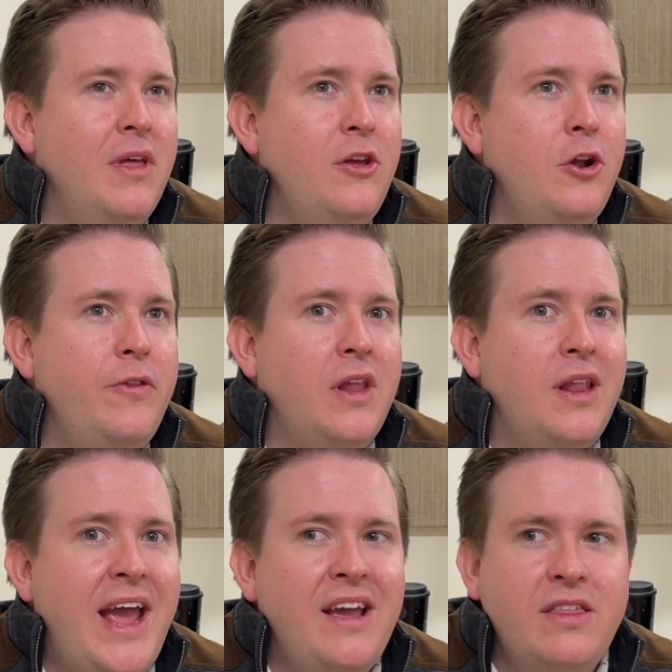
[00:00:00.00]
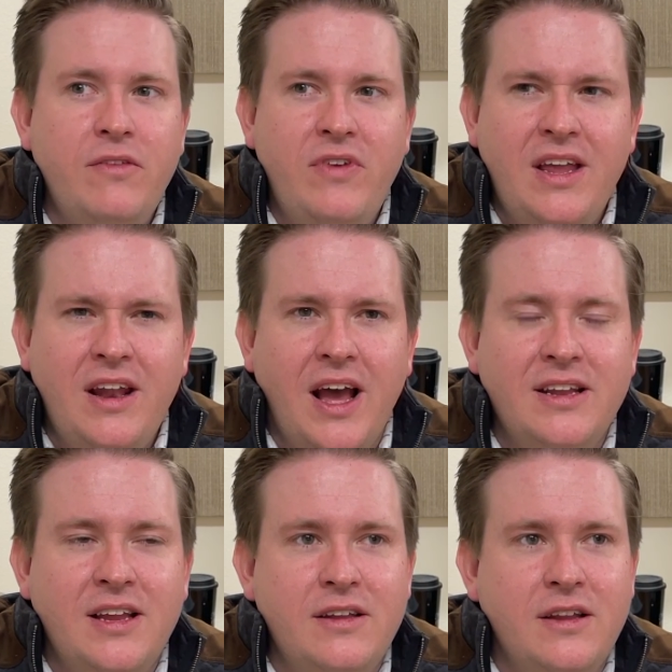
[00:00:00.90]
The length of it, I
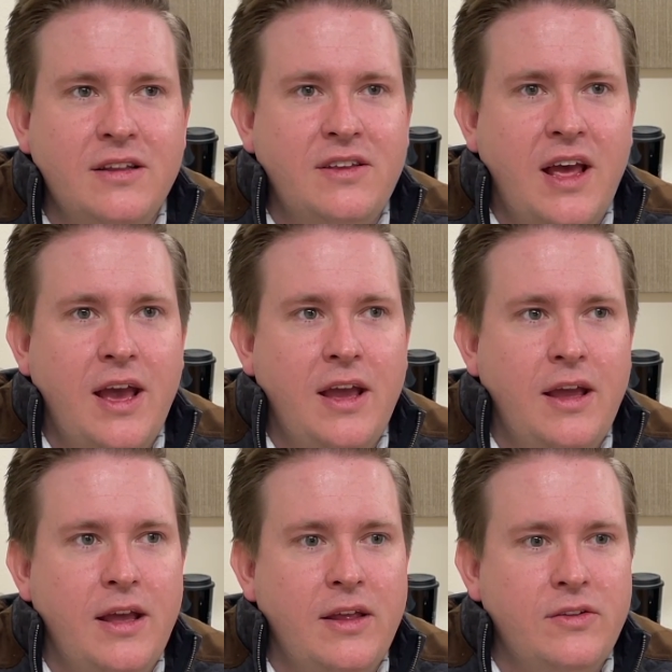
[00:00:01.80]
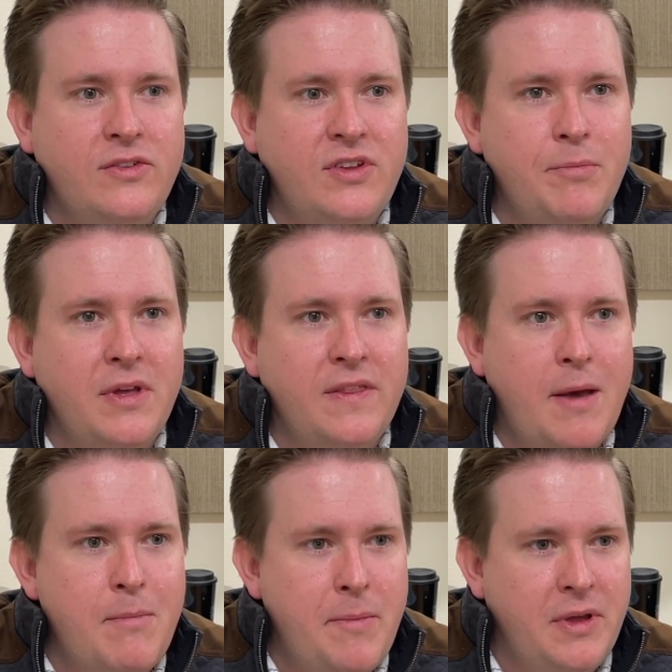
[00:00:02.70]
tend to say, is something that
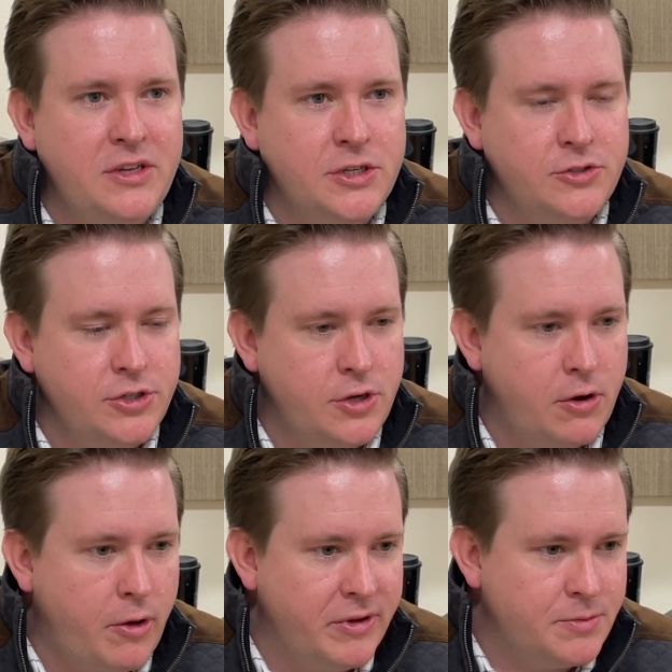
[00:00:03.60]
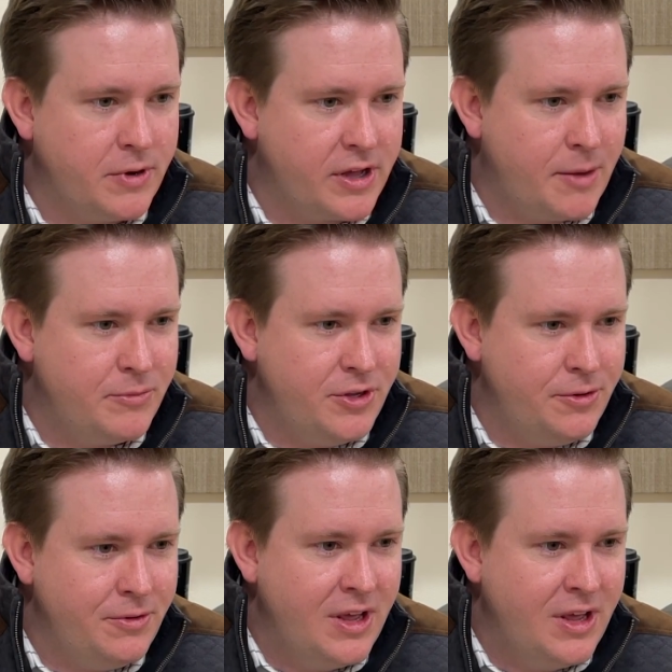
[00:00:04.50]
maybe children don't always want to come to.